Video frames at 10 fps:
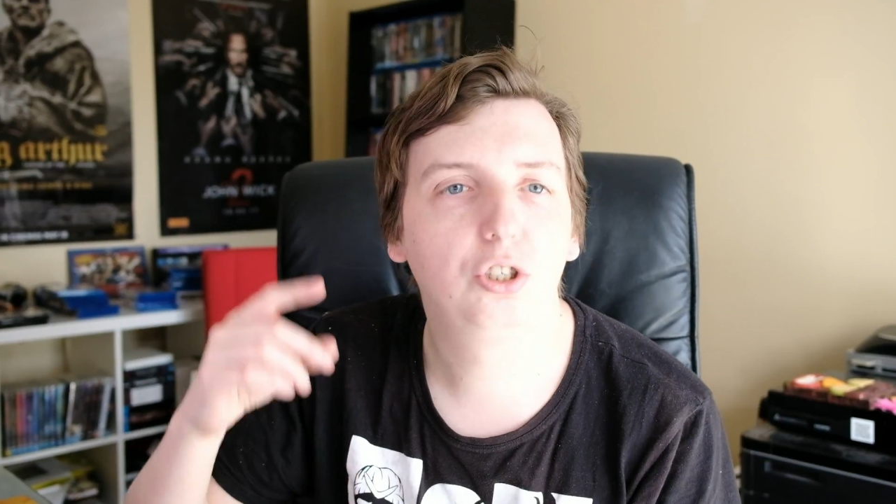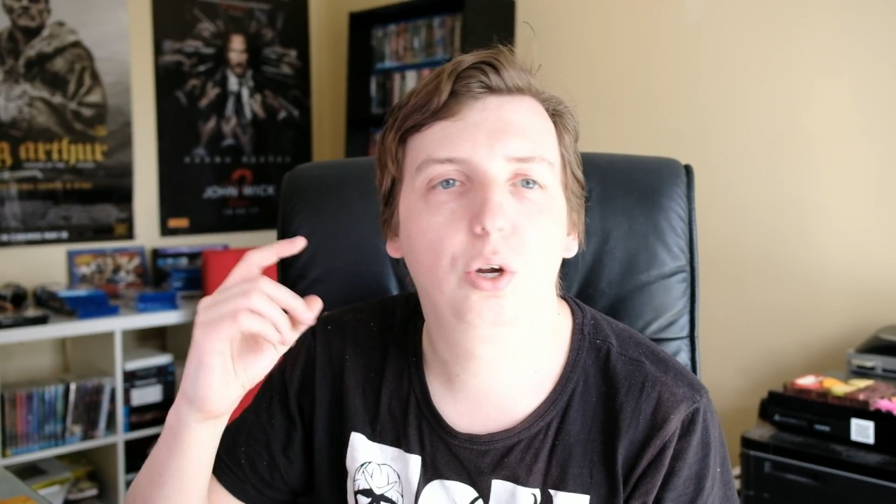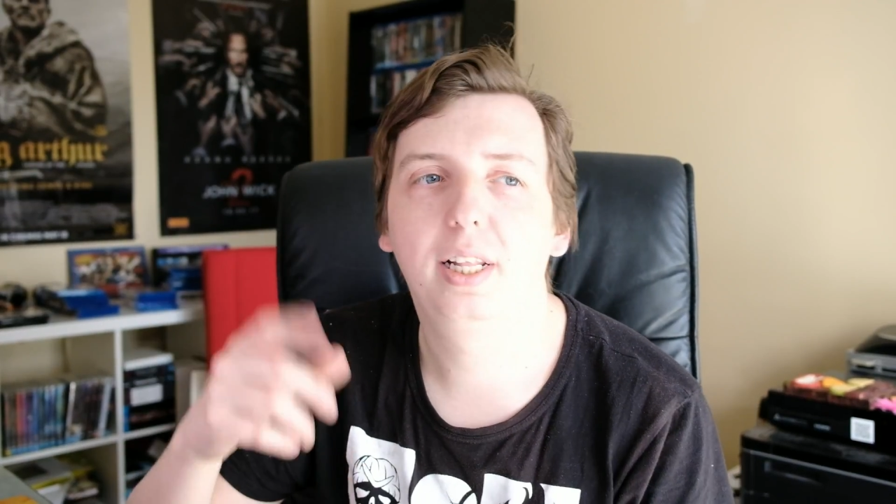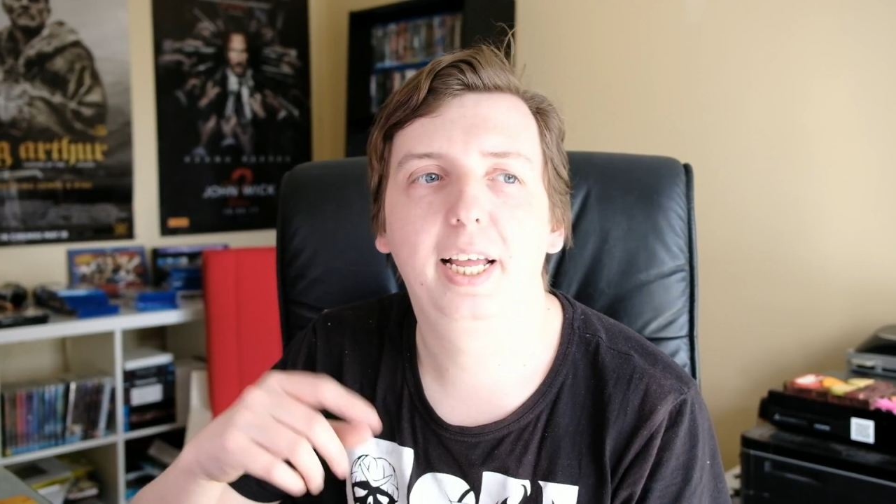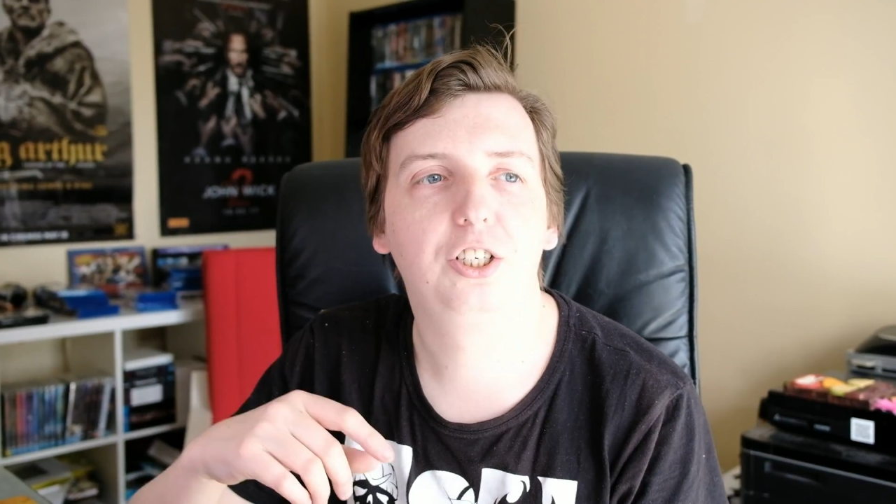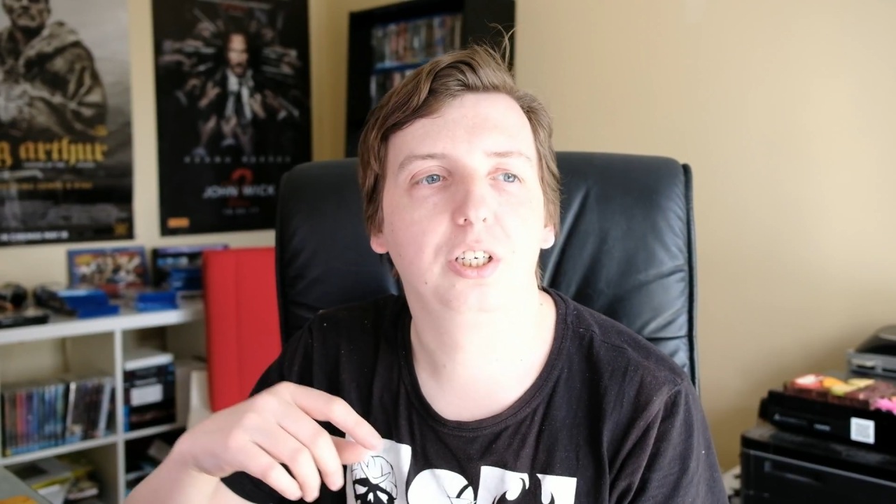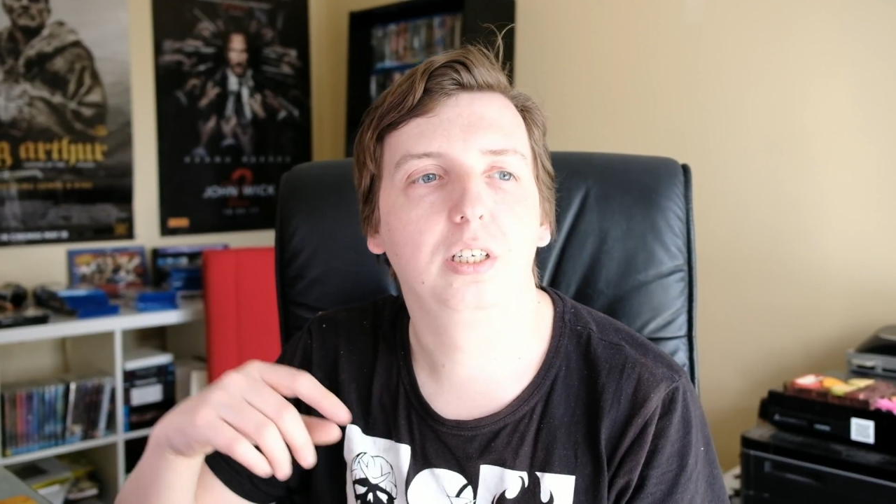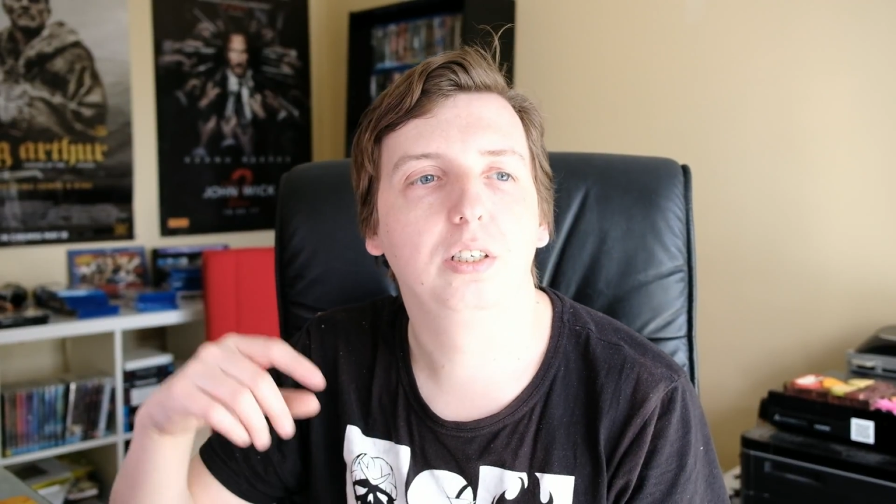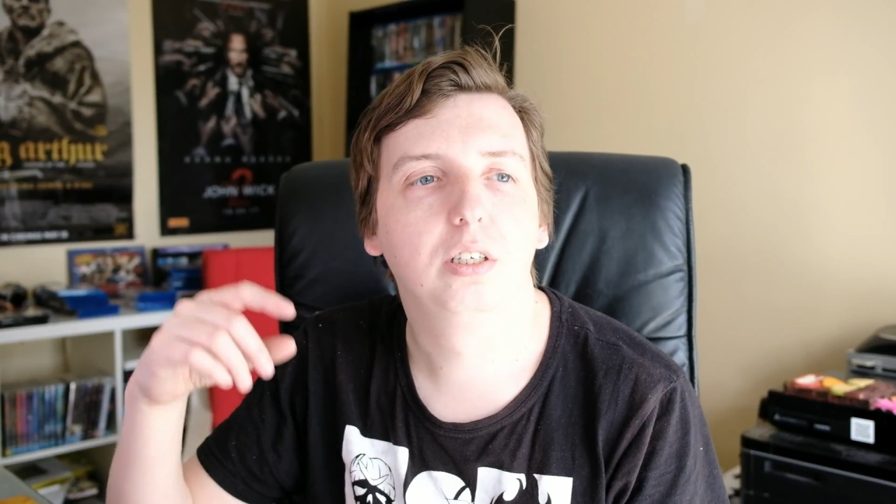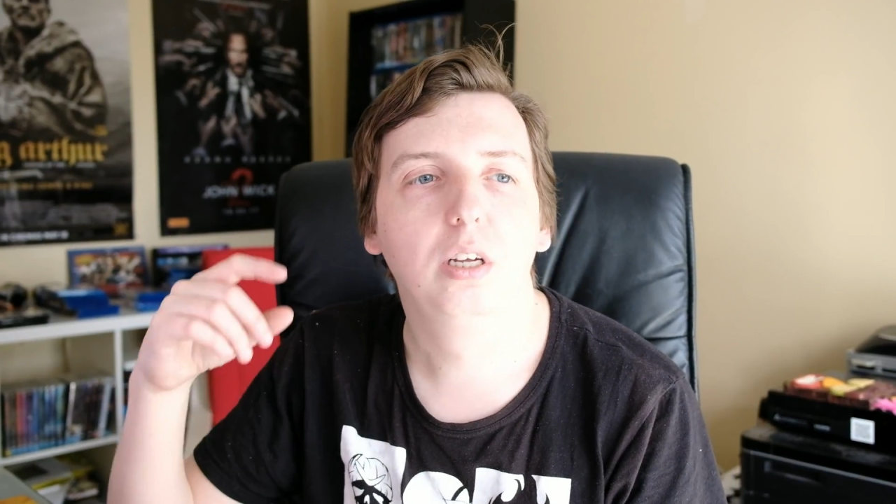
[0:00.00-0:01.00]
John
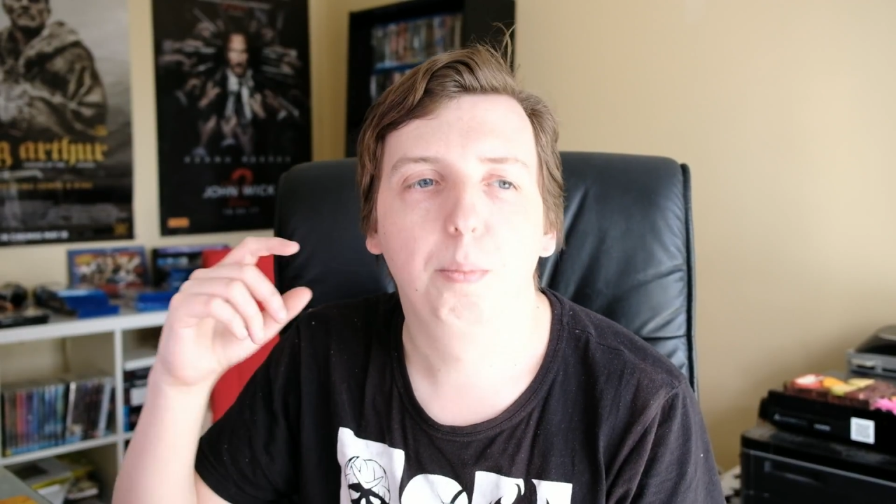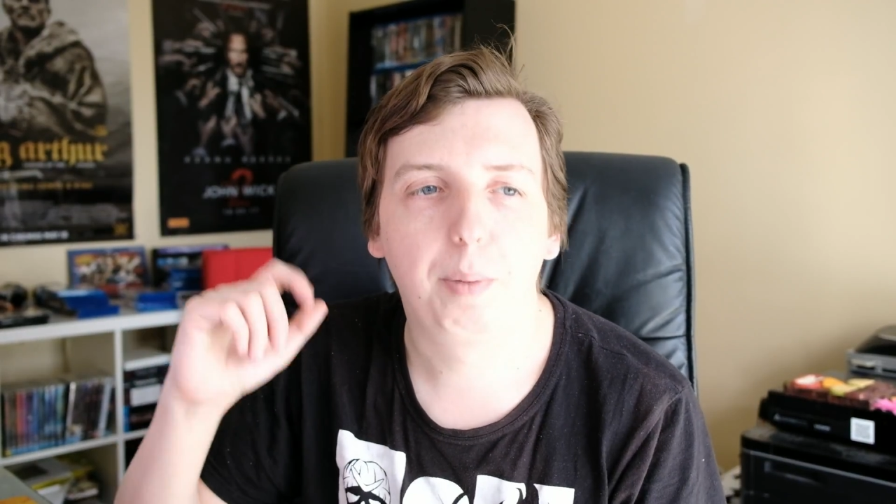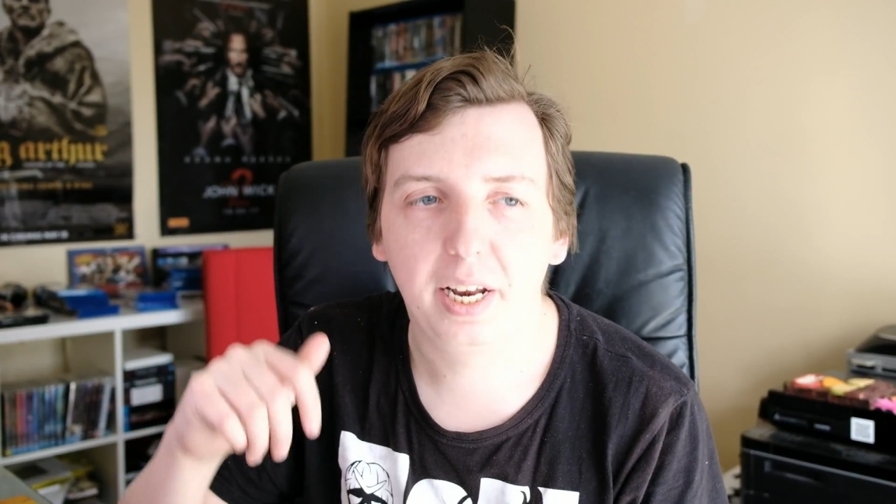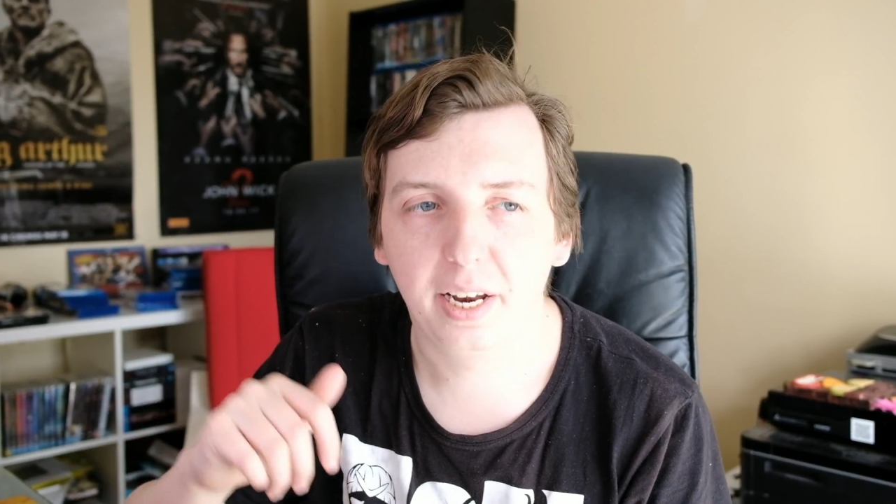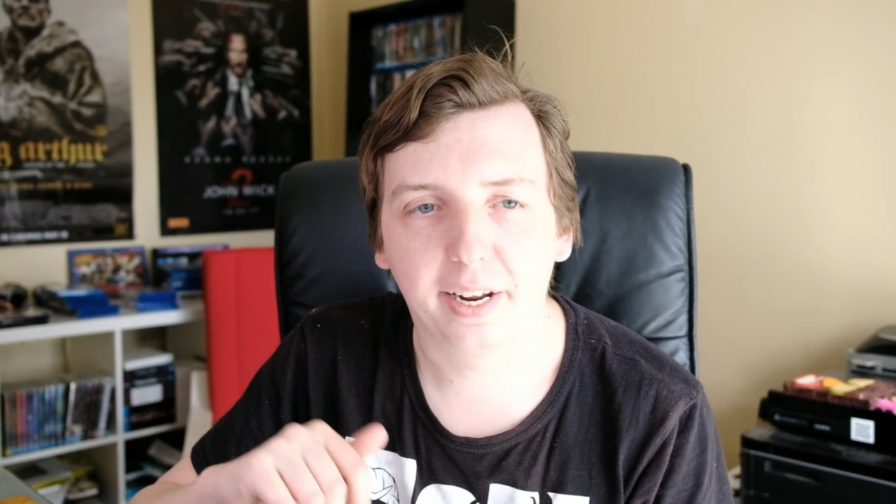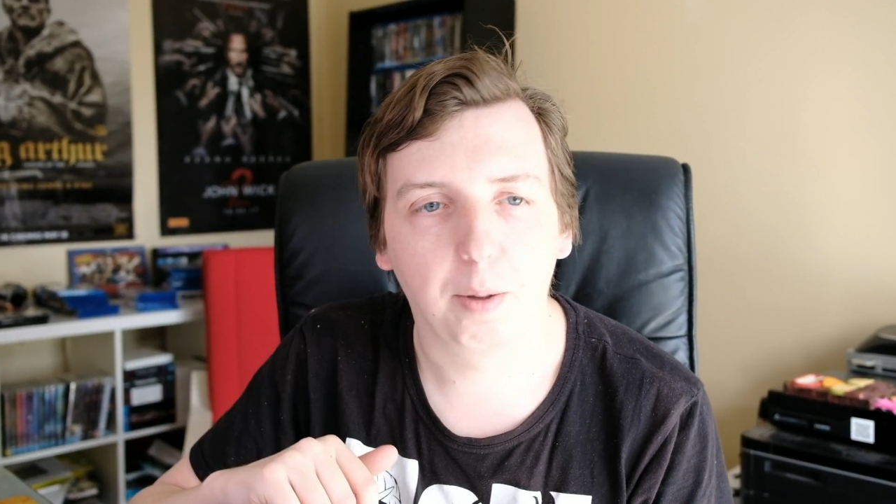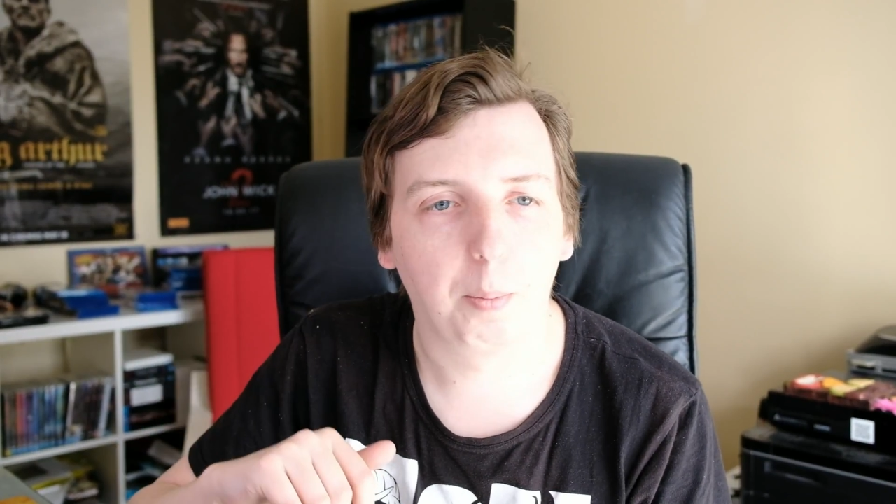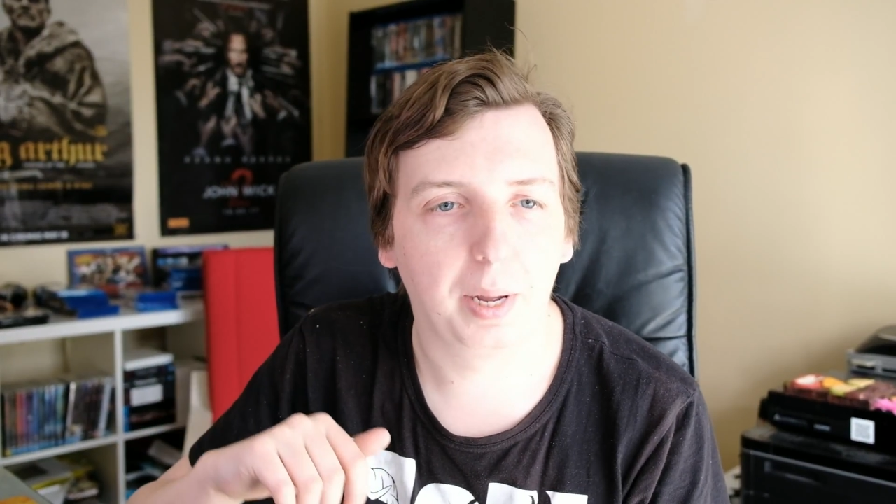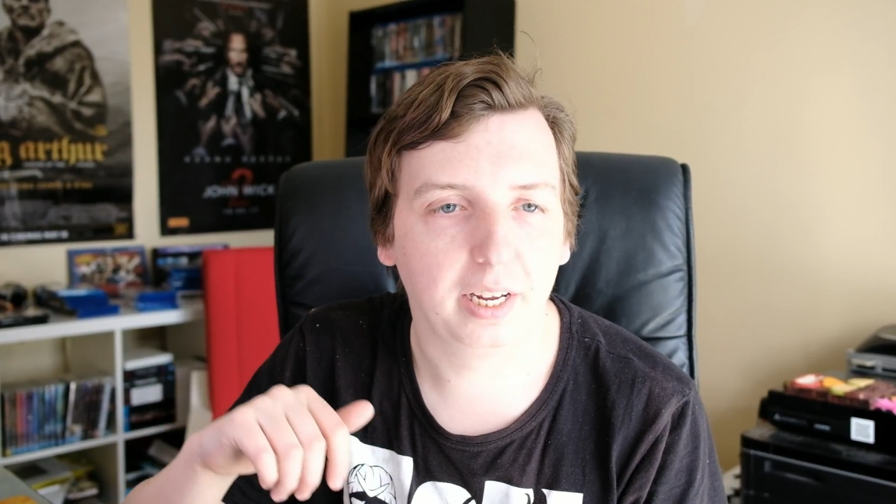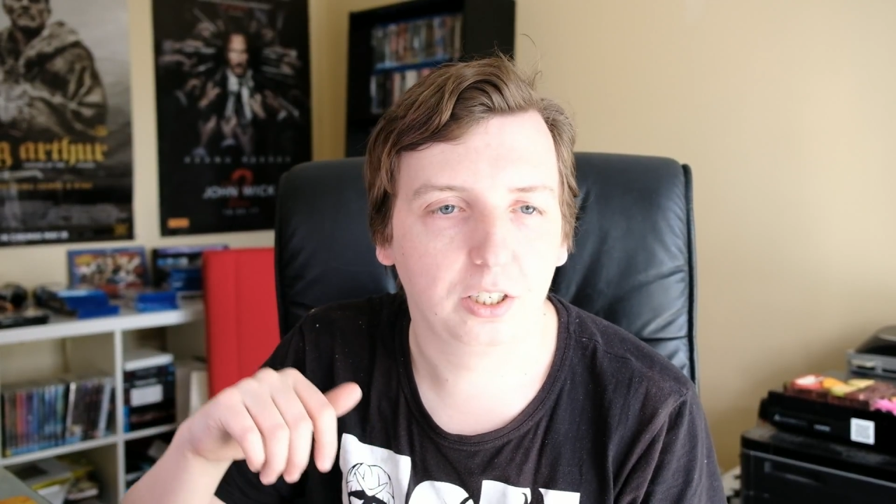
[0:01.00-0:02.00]
Legend, Benedict
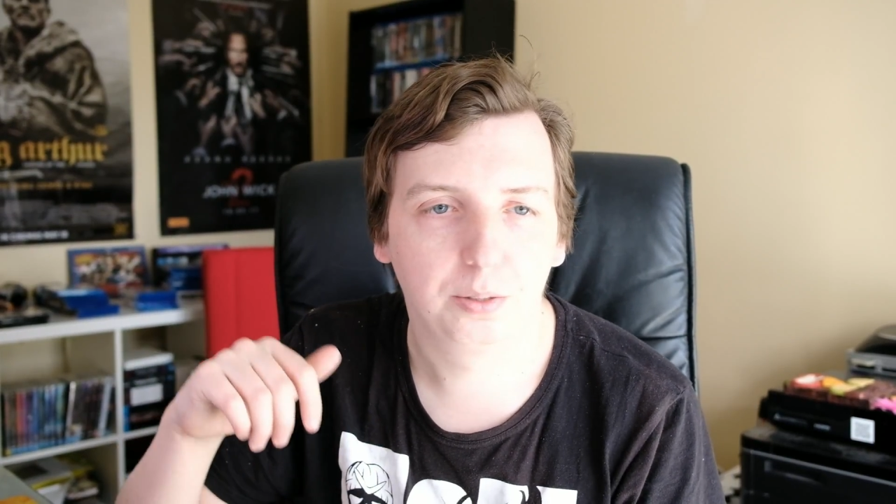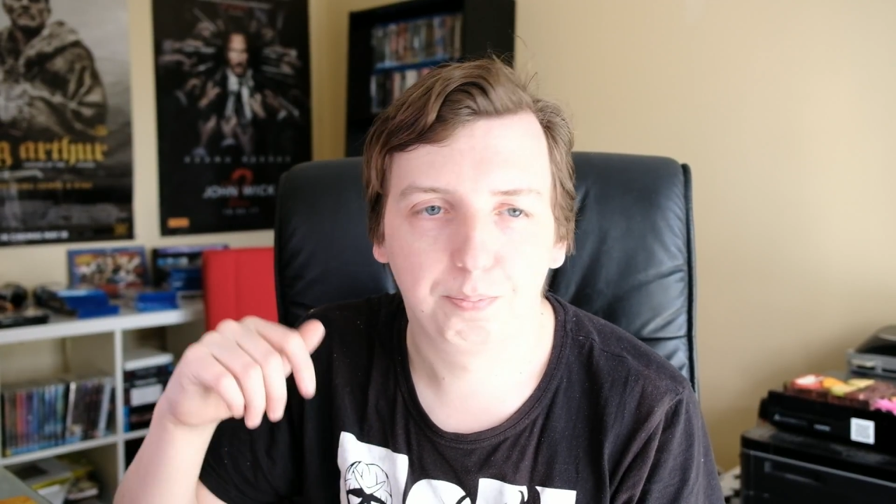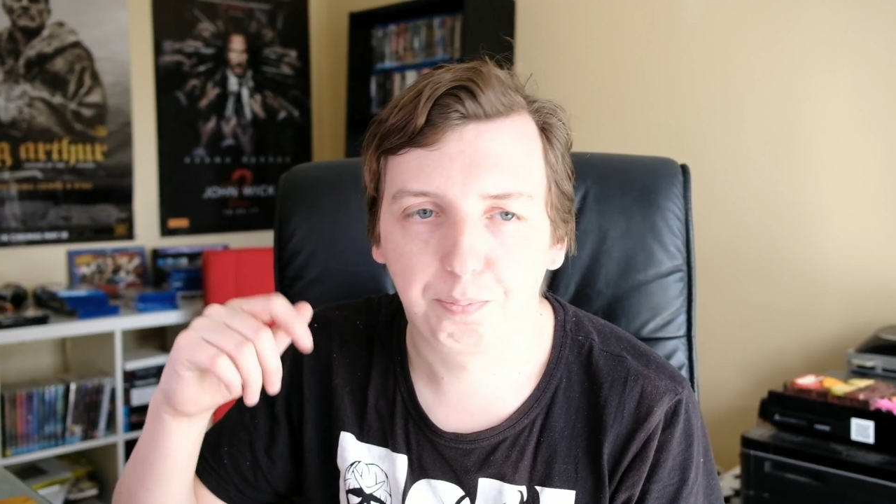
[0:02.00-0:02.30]
Cumberbatch,